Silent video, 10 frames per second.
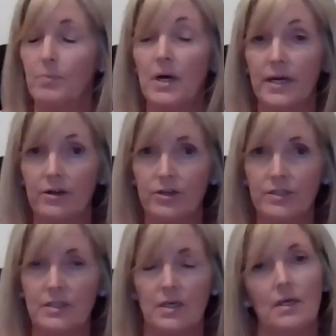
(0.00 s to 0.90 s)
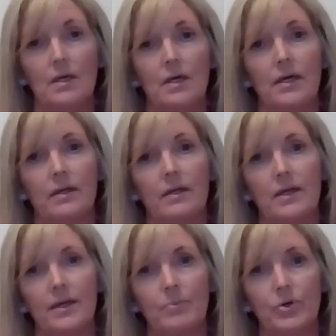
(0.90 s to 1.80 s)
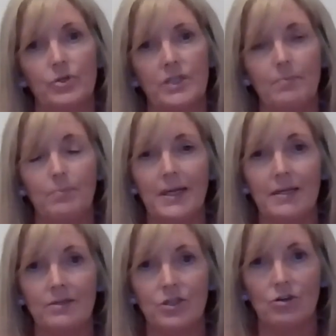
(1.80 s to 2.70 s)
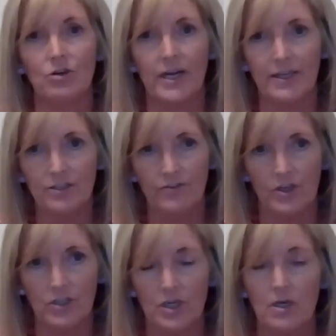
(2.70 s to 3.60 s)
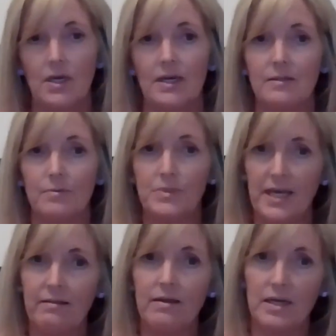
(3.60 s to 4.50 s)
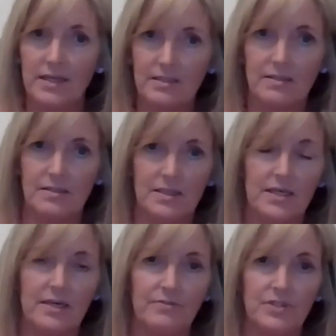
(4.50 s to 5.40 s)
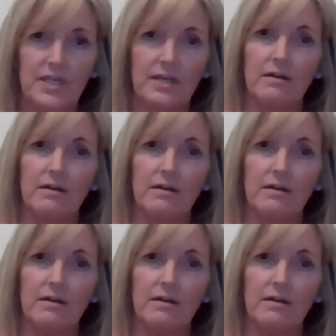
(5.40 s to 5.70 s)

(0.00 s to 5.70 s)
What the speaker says: Partners, a $9.8 billion hedge fund, has obtained their license in DIFC.